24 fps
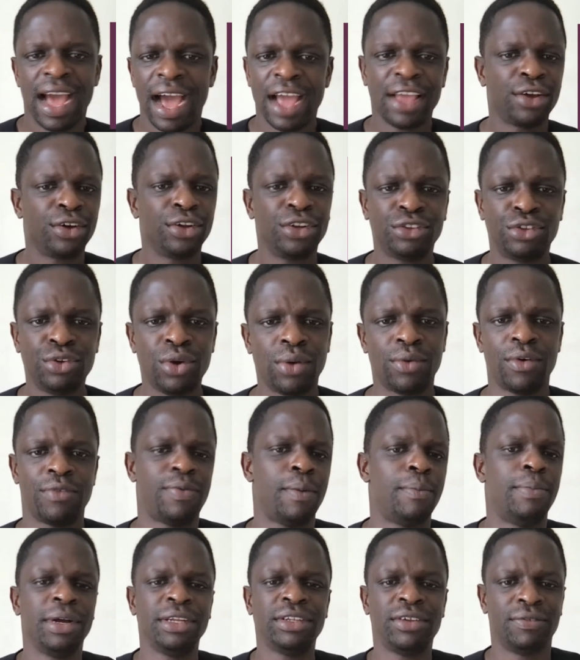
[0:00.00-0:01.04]
How are you going to do it
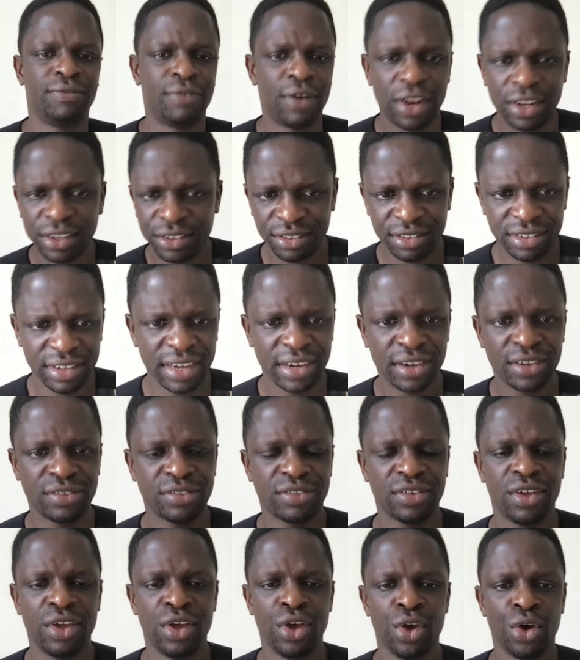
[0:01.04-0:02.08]
with a bunch of
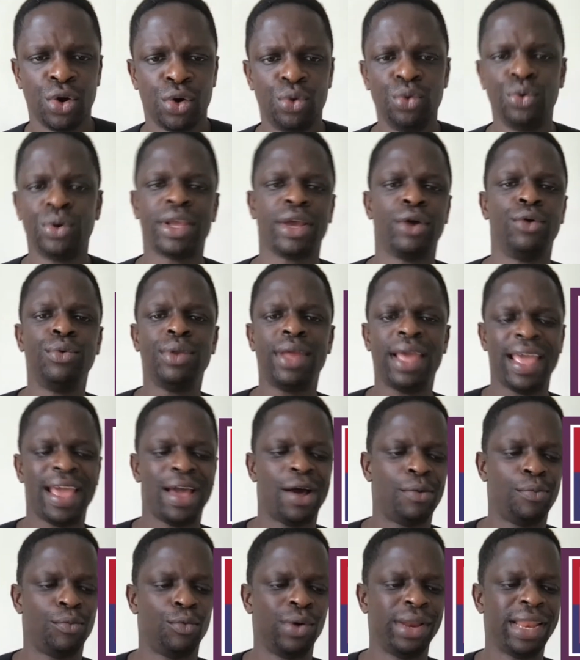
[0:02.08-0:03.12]
volunteers who can only
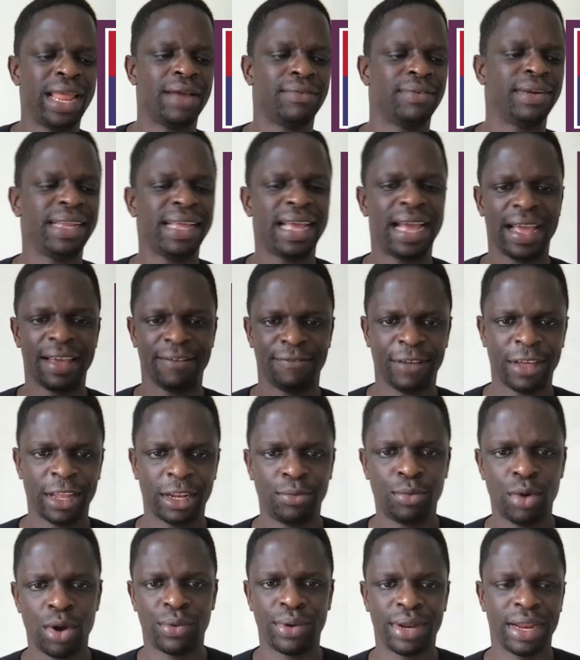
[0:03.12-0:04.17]
help whenever they are
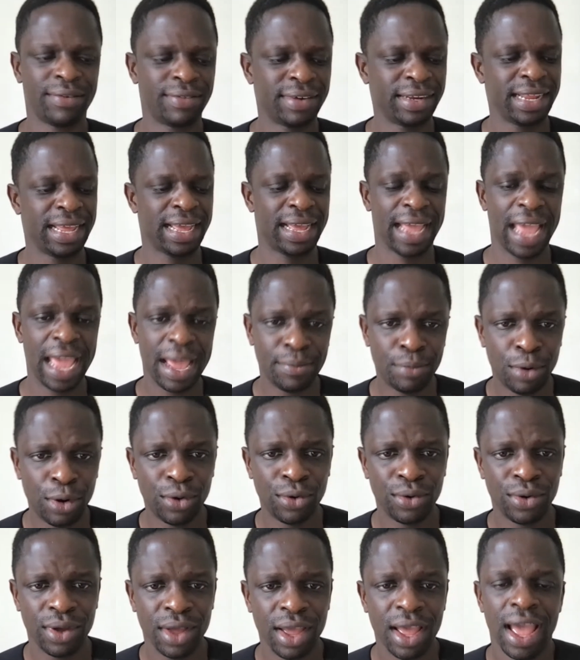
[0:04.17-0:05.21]
available and whenever they are
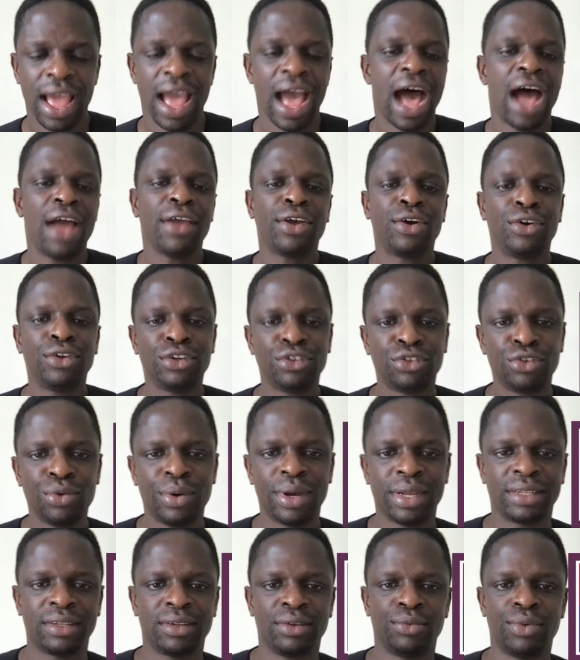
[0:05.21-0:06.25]
able? How are you going to
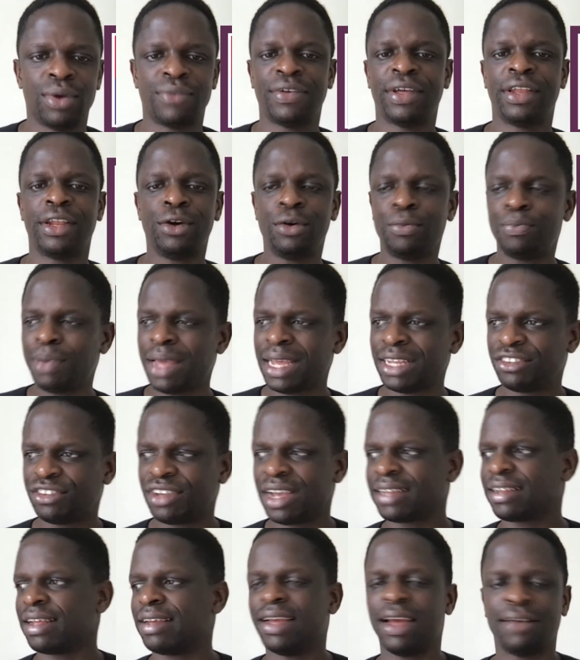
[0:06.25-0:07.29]
do it with your low
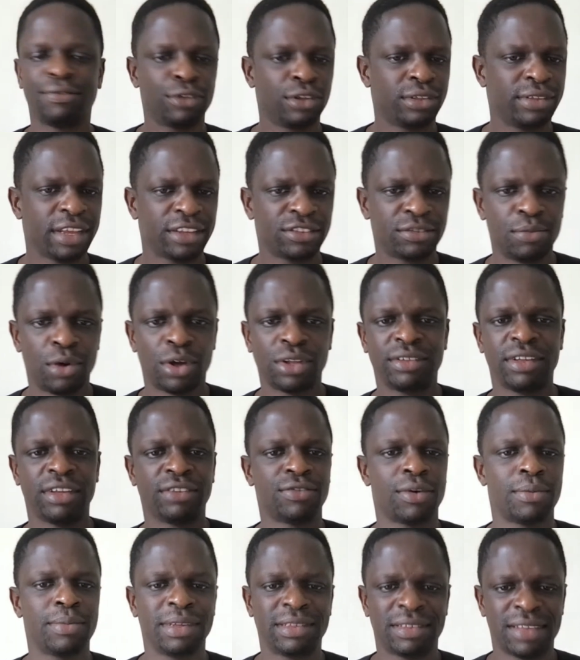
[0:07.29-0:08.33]
paycheck that you have to take small
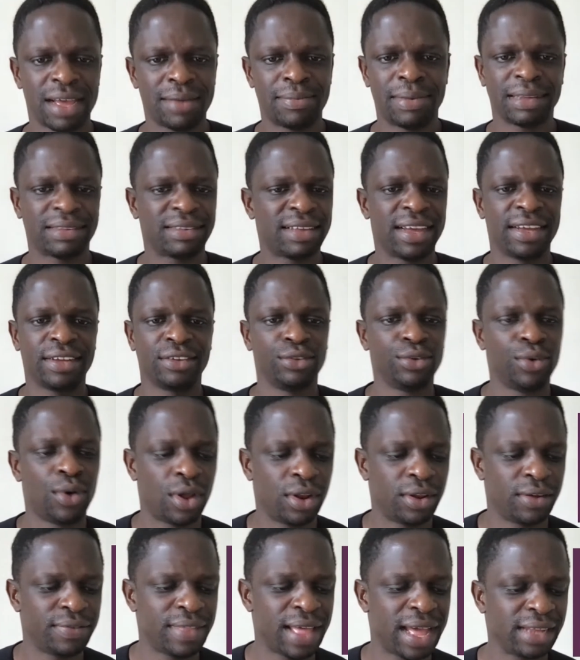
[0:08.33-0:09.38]
things from this side by side and do
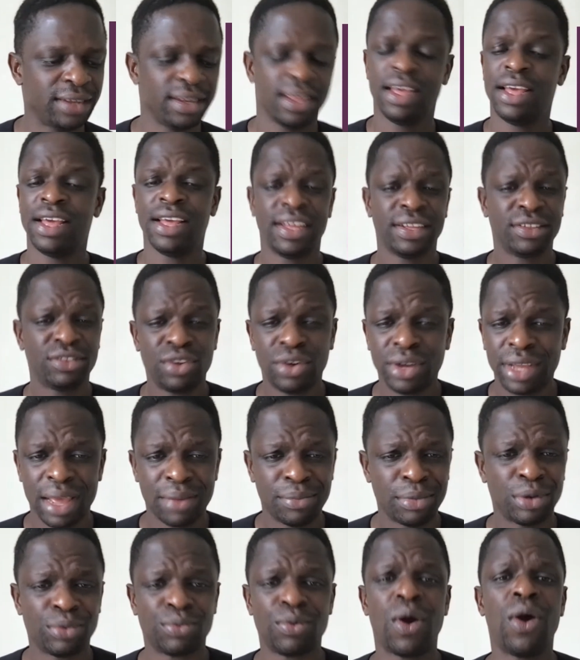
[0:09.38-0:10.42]
all of that? Don't
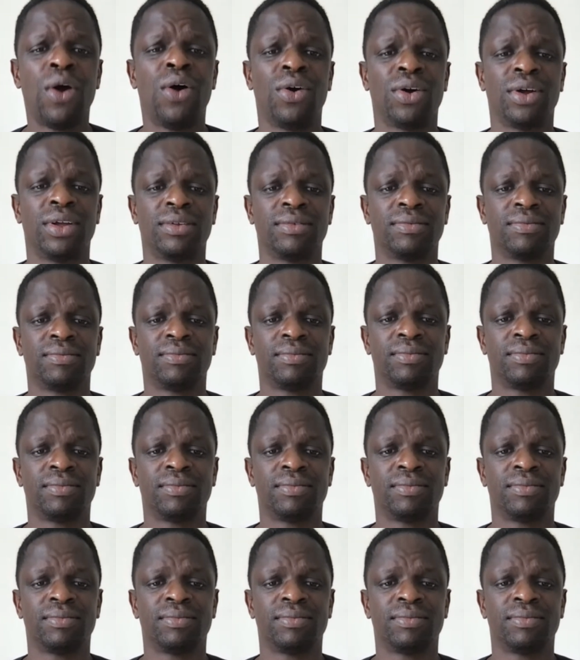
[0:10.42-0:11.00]
get me wrong.